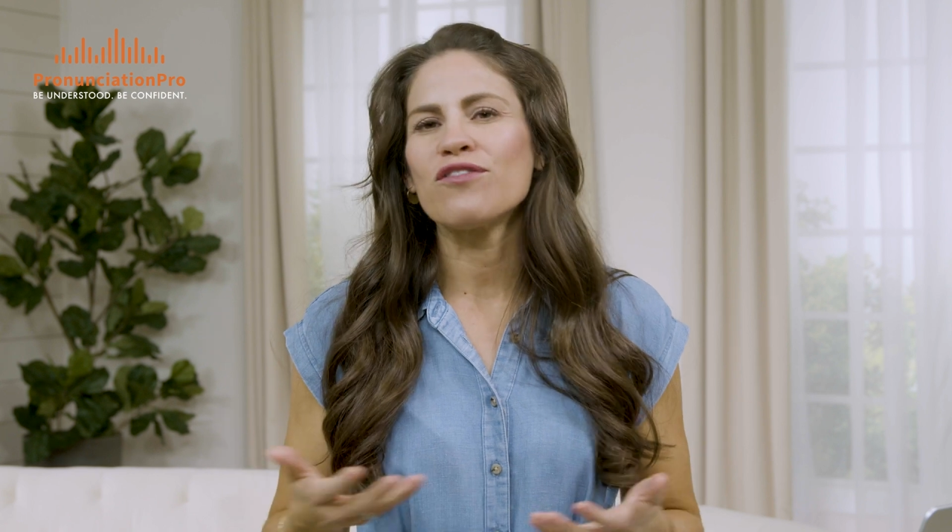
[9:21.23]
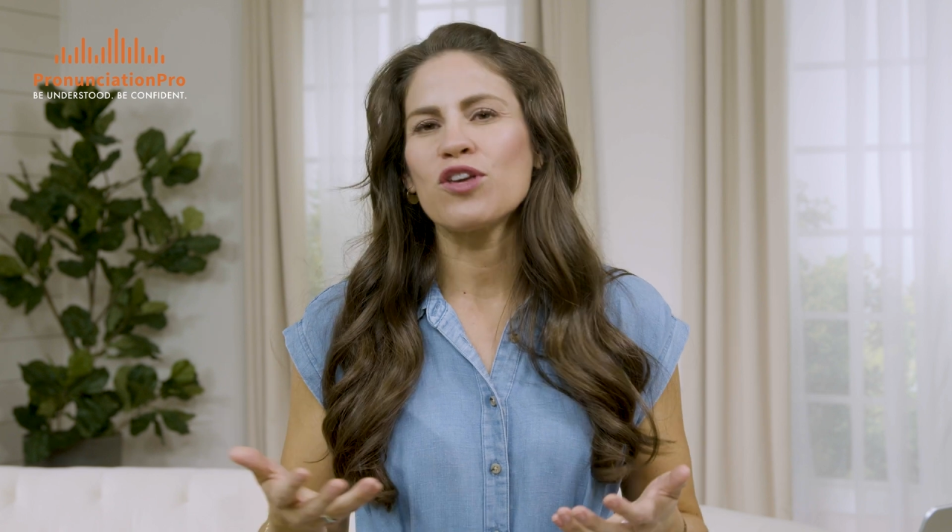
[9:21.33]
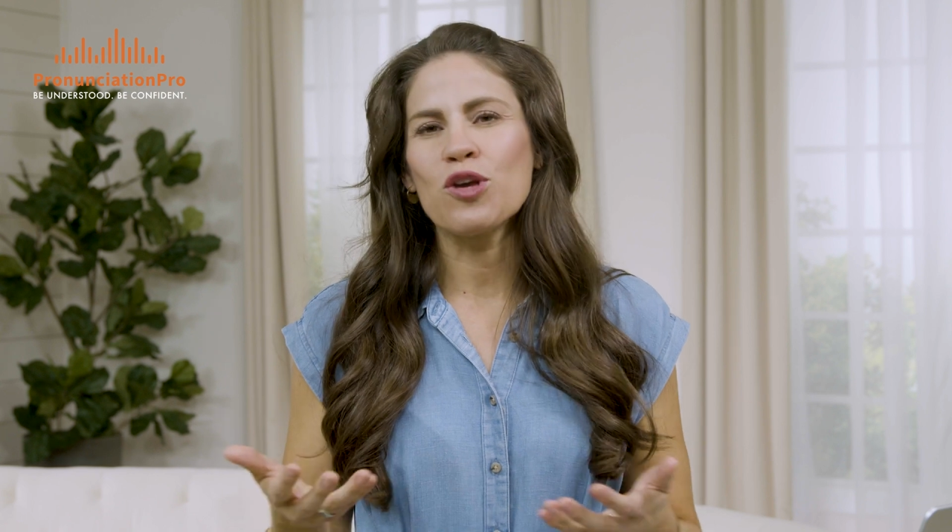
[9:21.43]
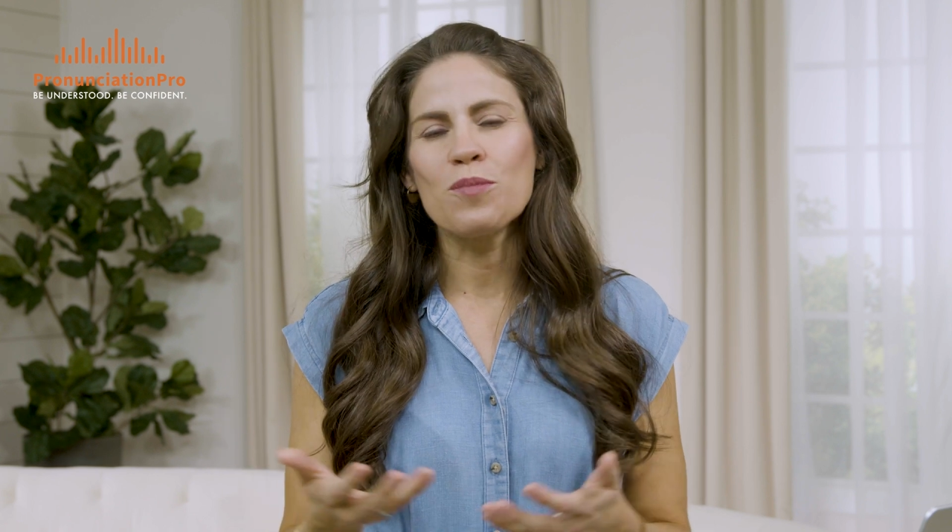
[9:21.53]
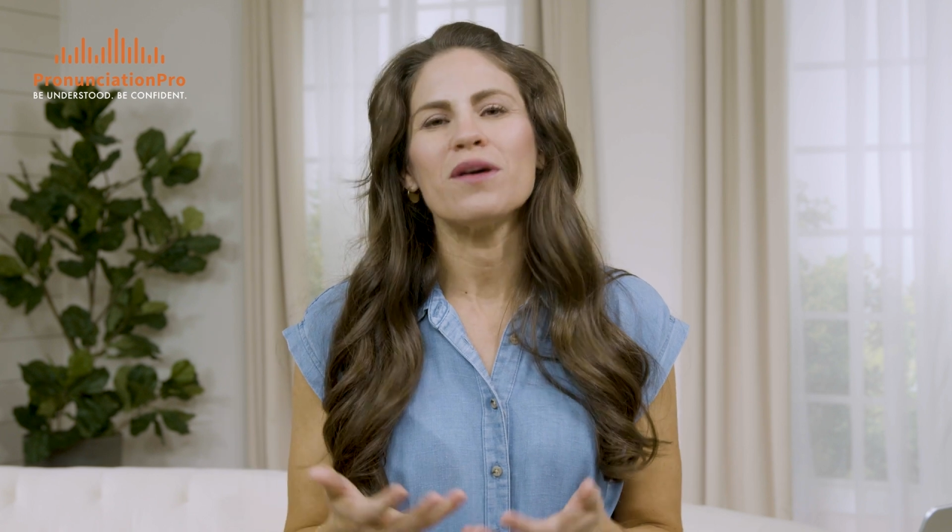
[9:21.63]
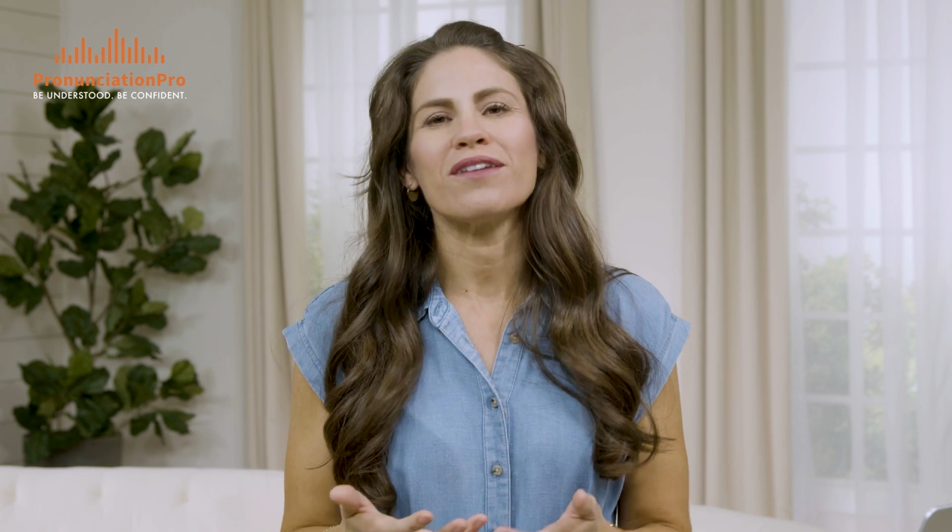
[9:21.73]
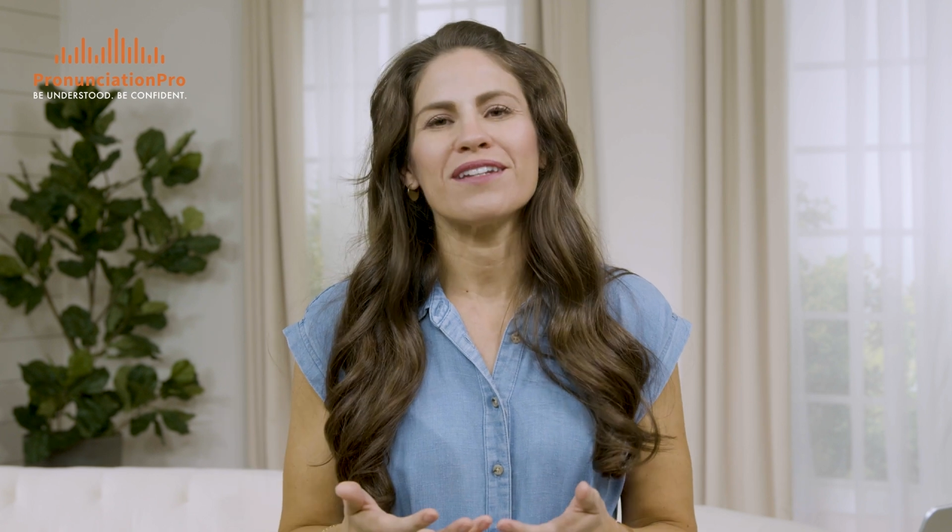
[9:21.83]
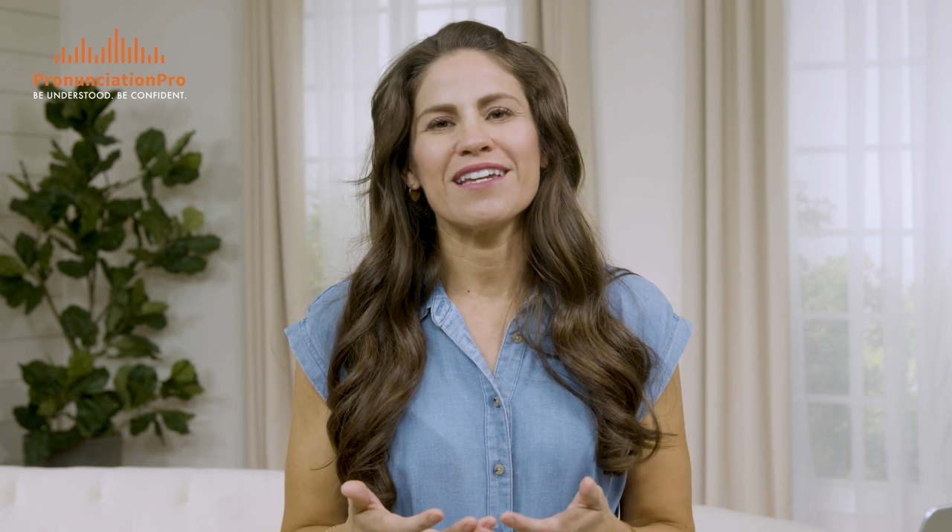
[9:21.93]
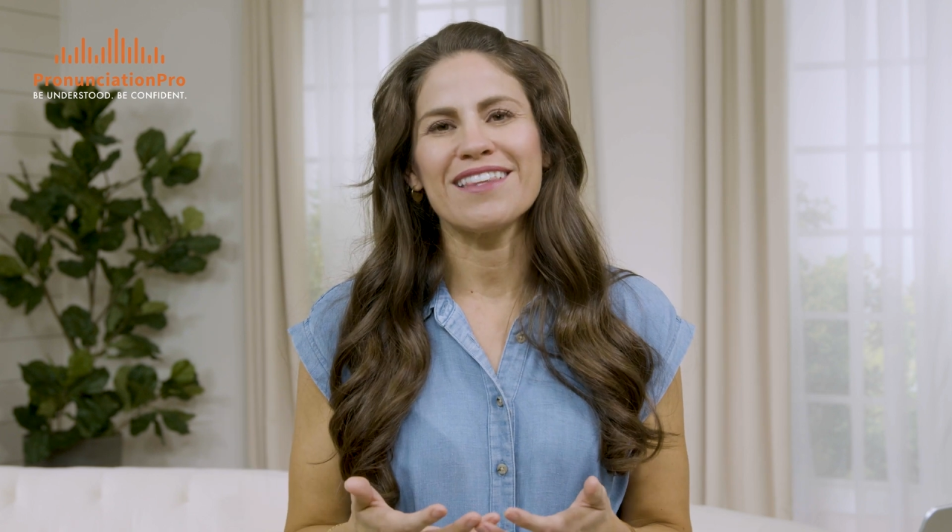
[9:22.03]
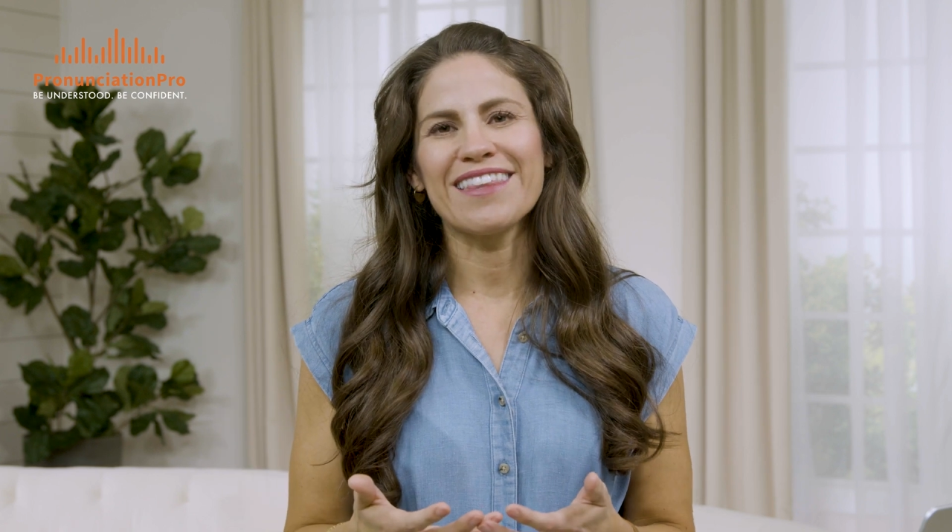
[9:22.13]

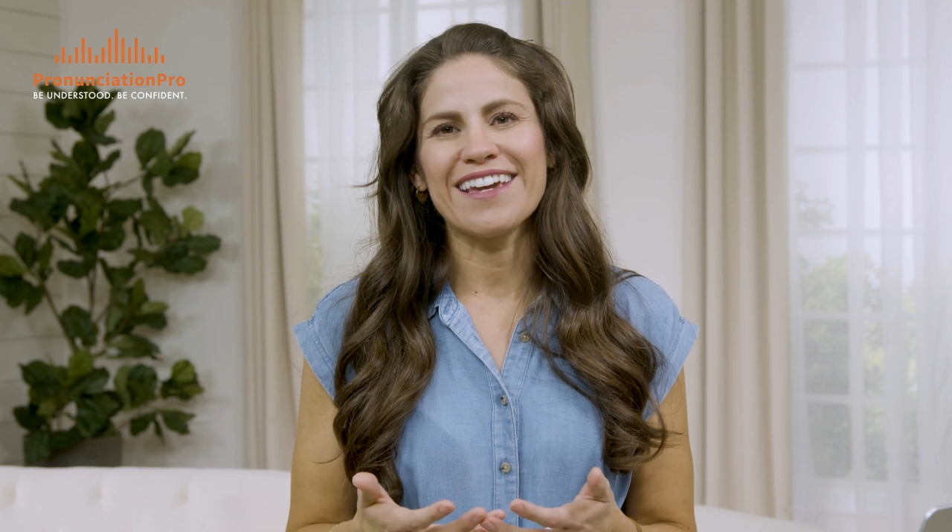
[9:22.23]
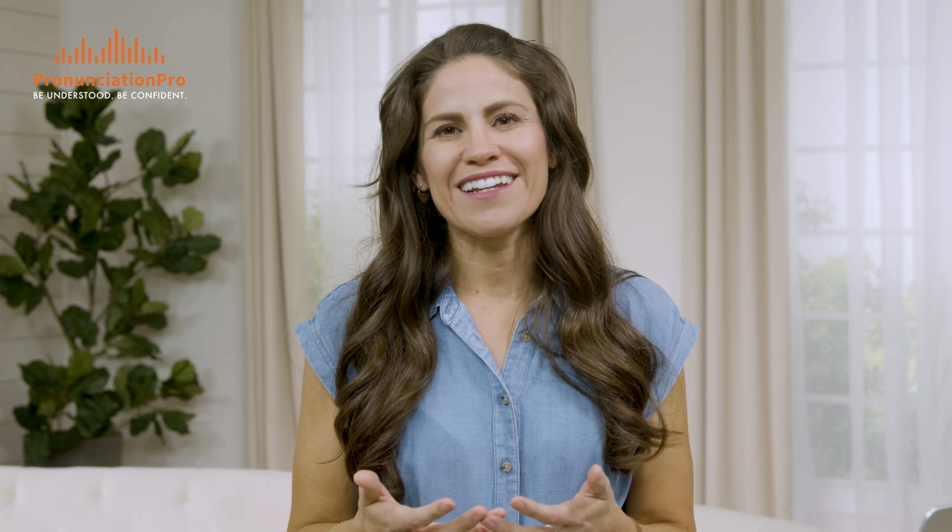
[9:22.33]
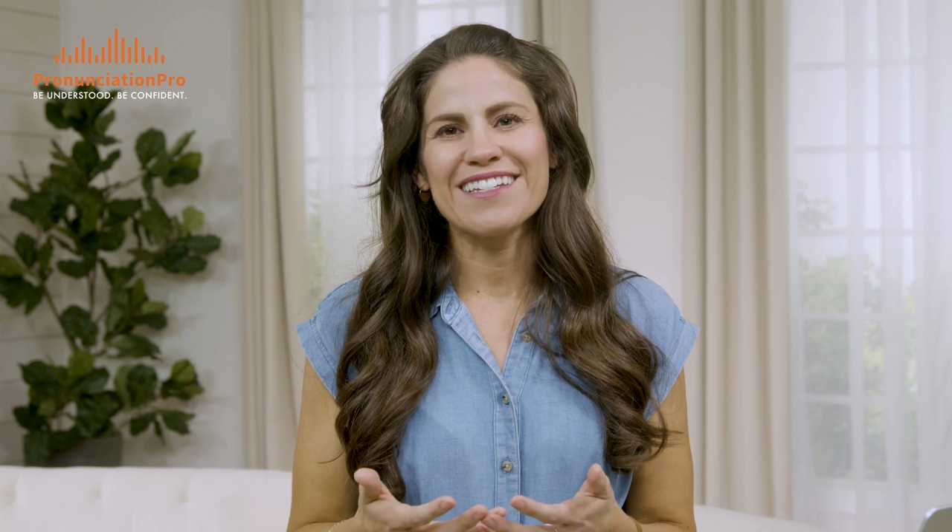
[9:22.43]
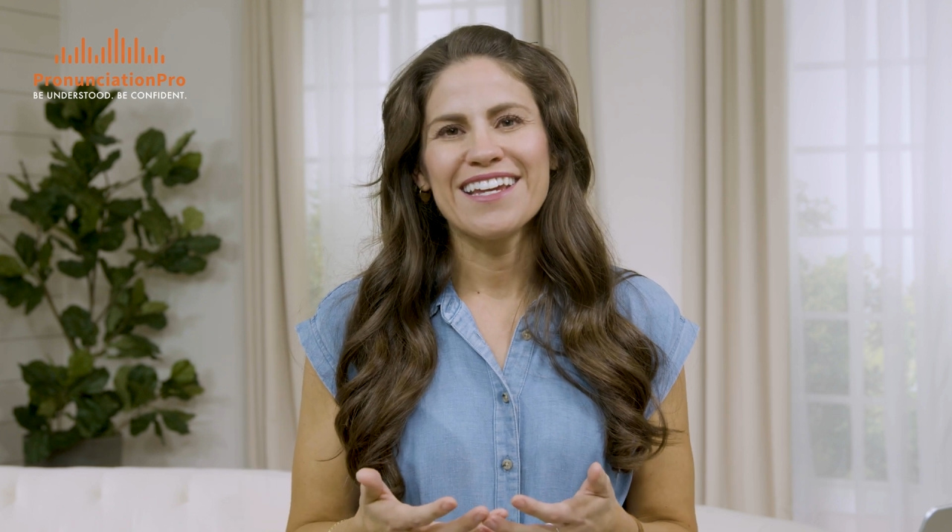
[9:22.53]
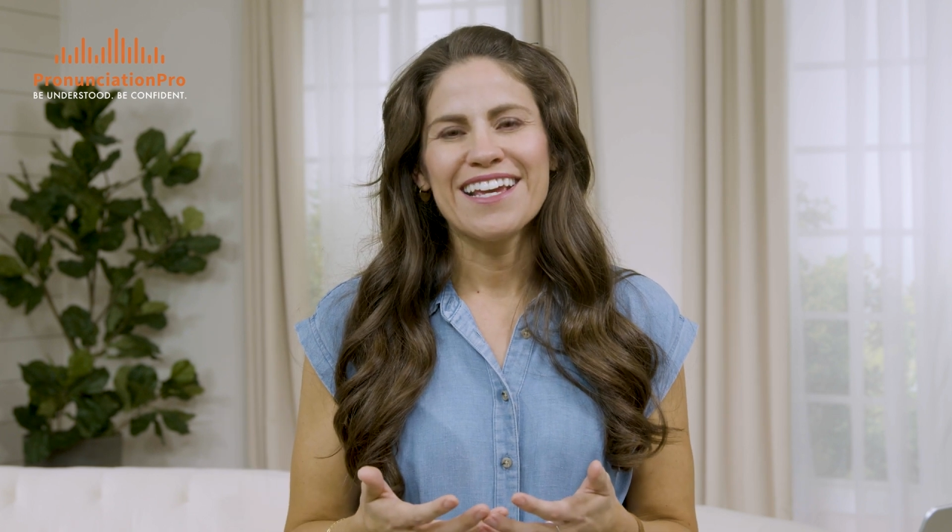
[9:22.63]
humility that